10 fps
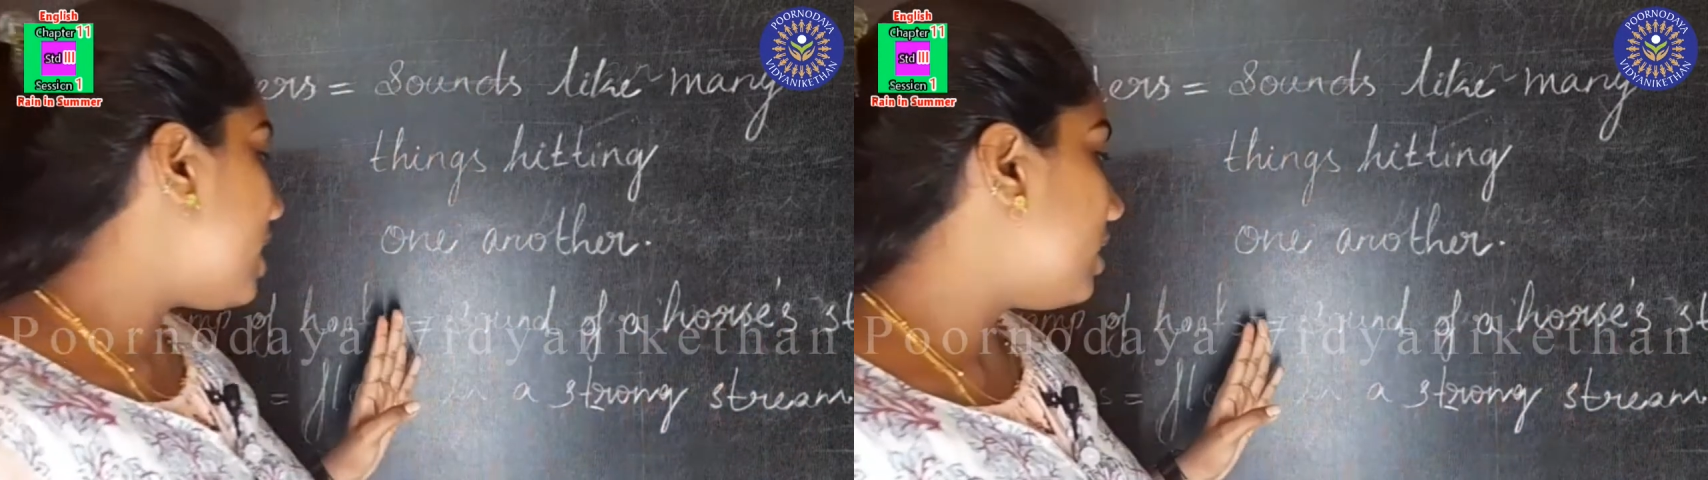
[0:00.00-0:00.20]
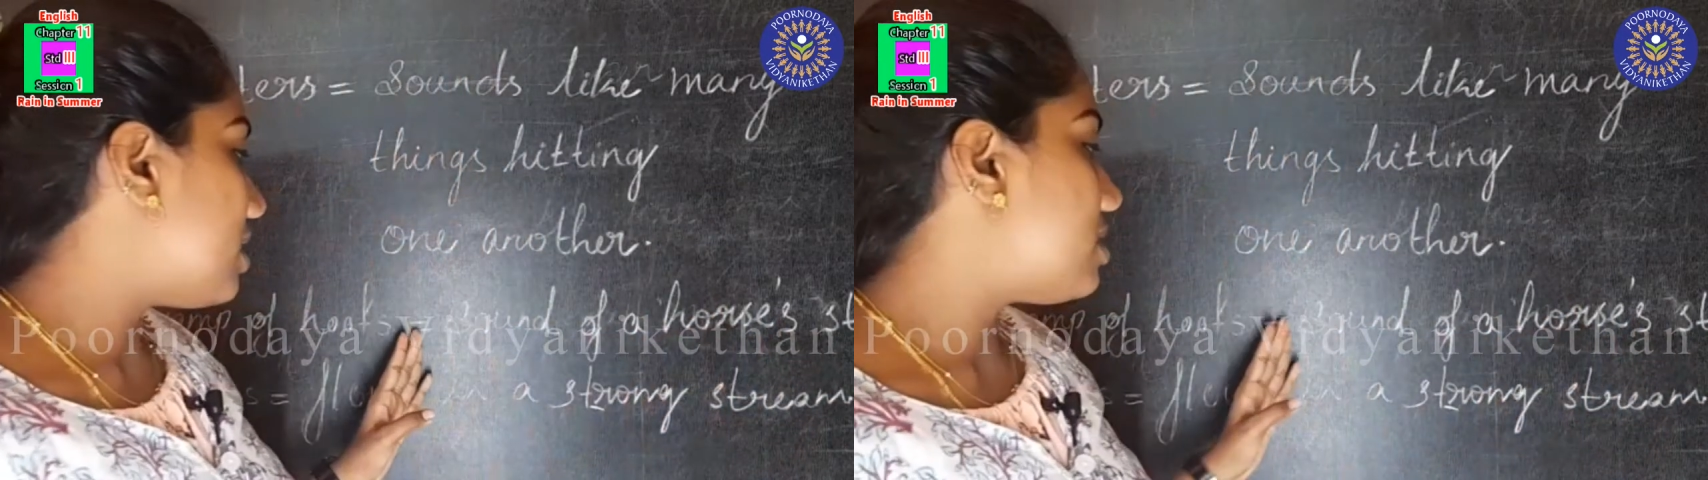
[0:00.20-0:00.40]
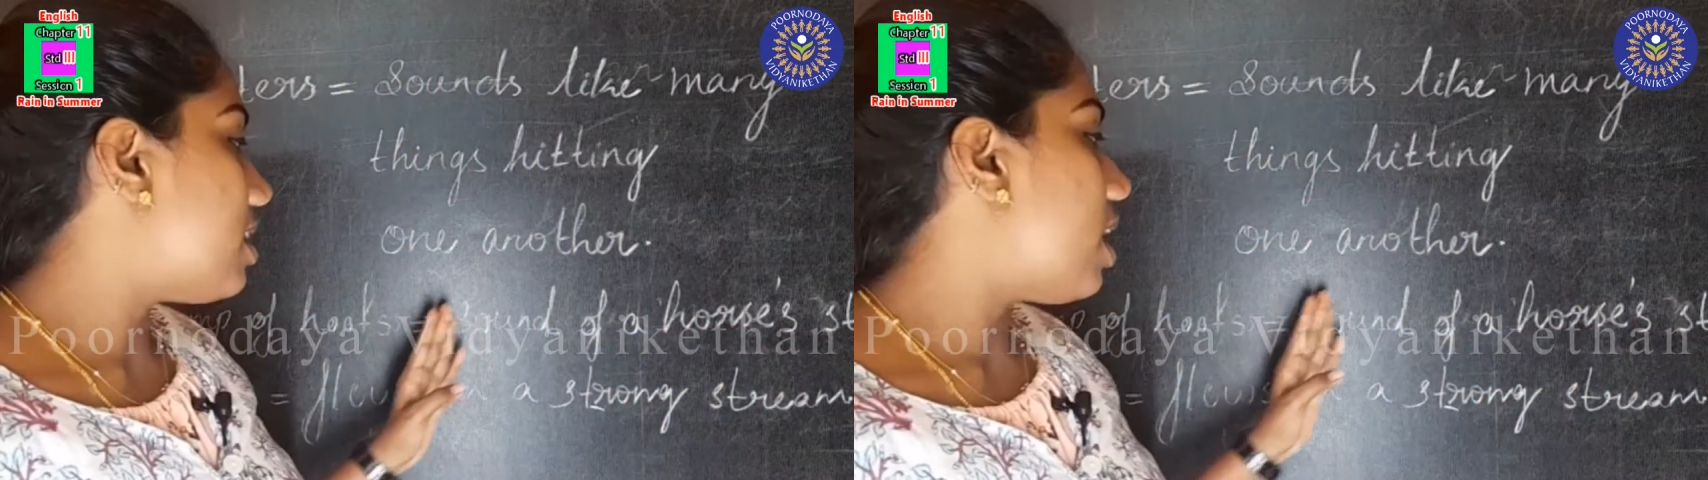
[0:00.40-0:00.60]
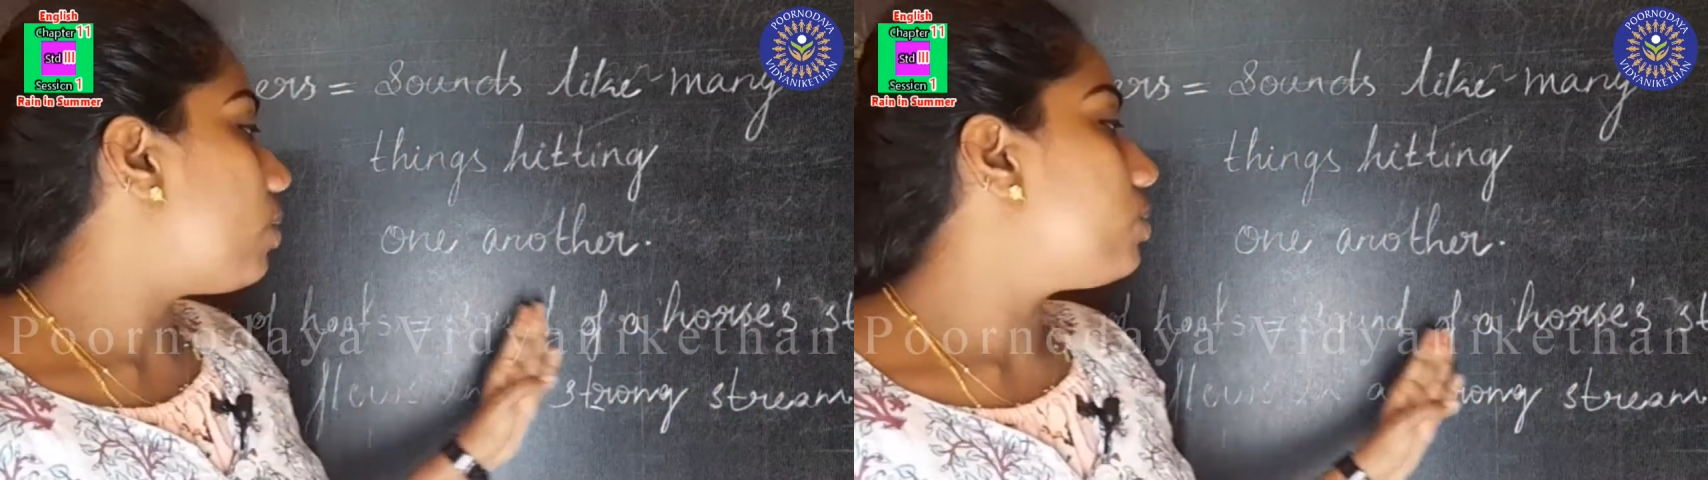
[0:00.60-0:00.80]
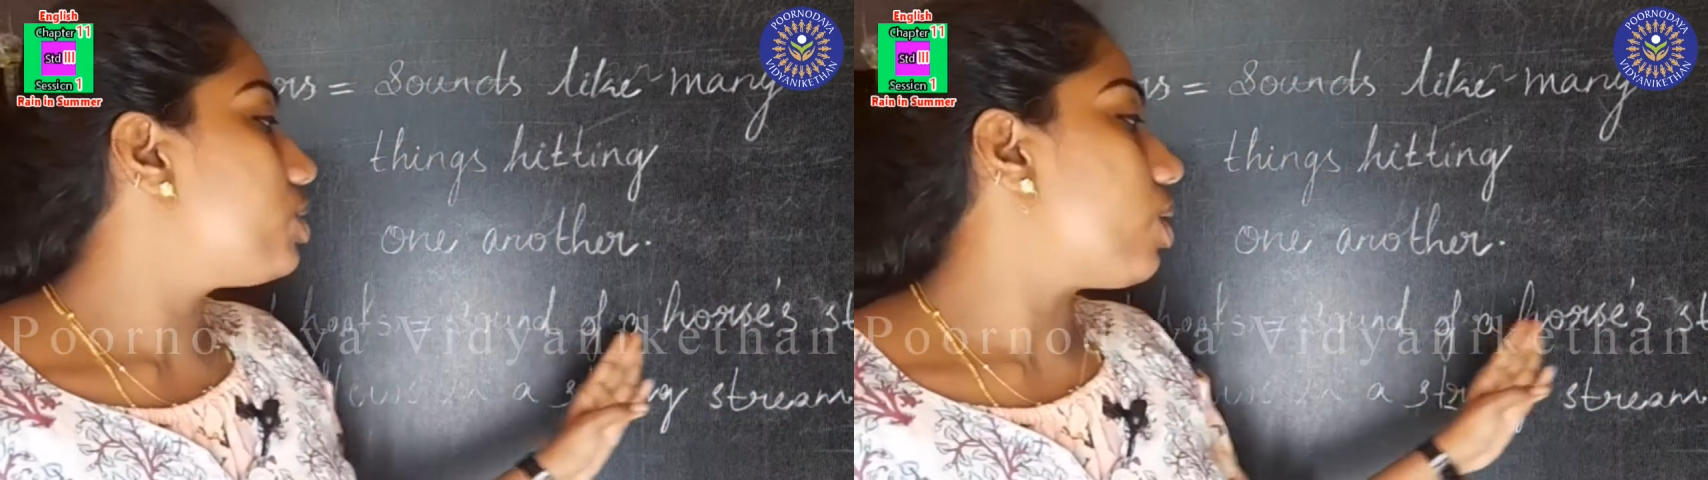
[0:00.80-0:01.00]
the
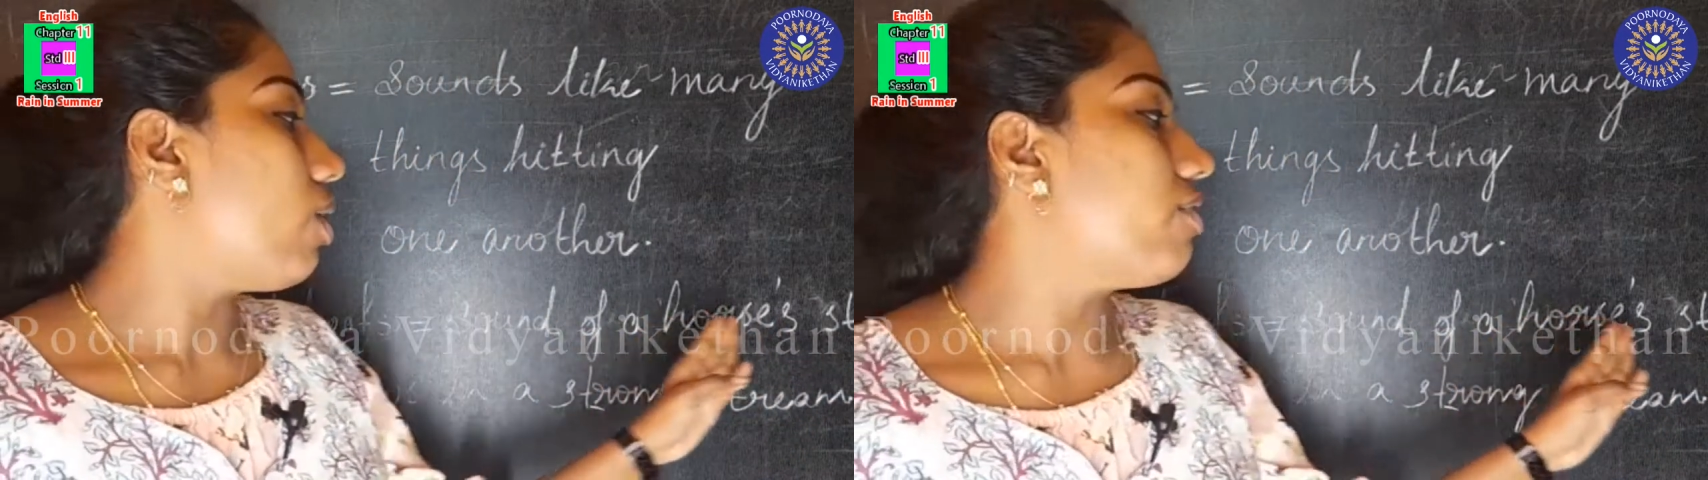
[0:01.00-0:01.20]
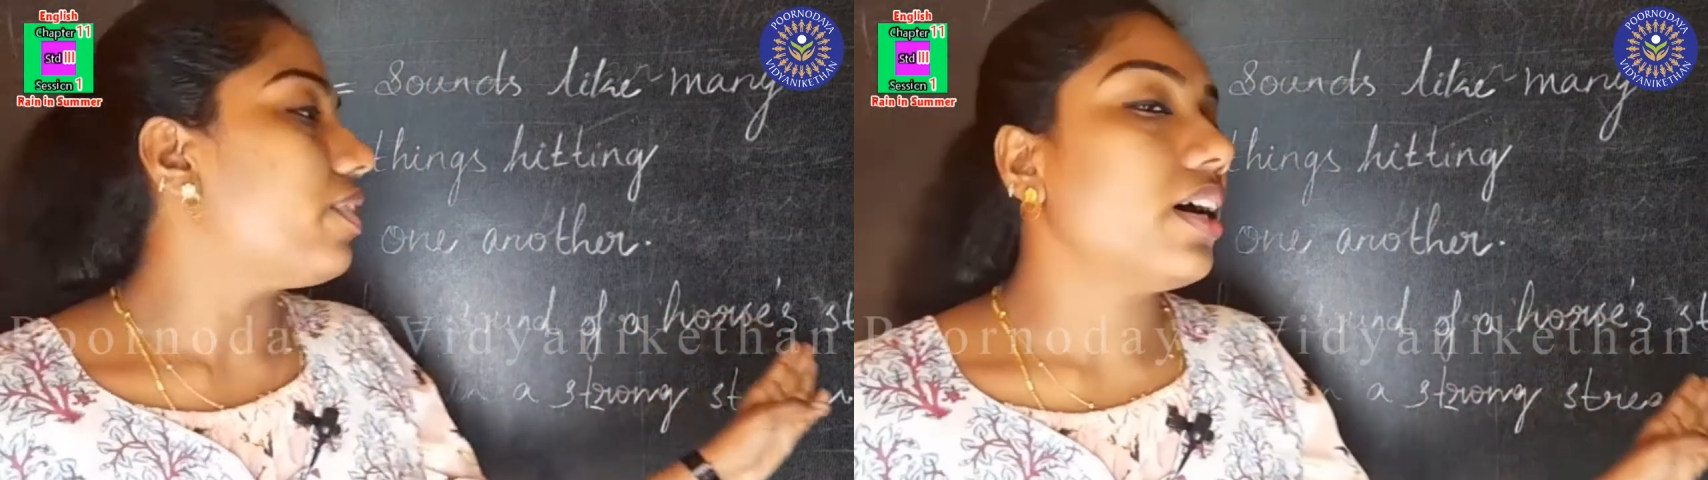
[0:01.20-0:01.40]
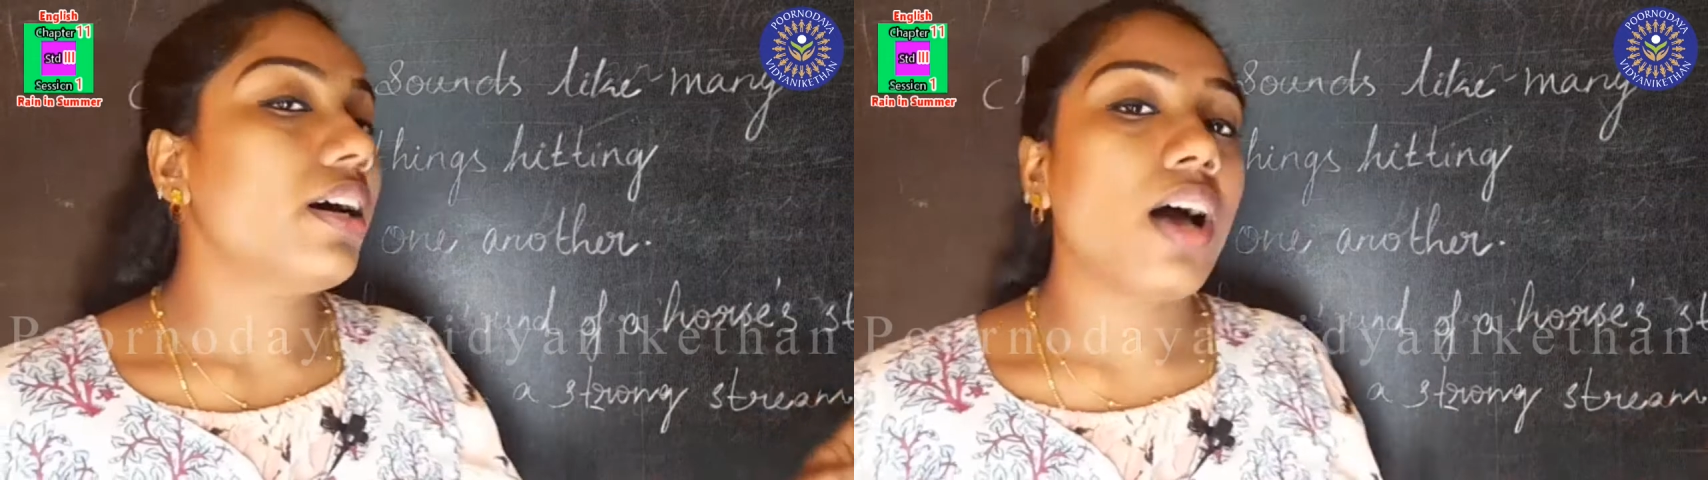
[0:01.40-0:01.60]
sound of a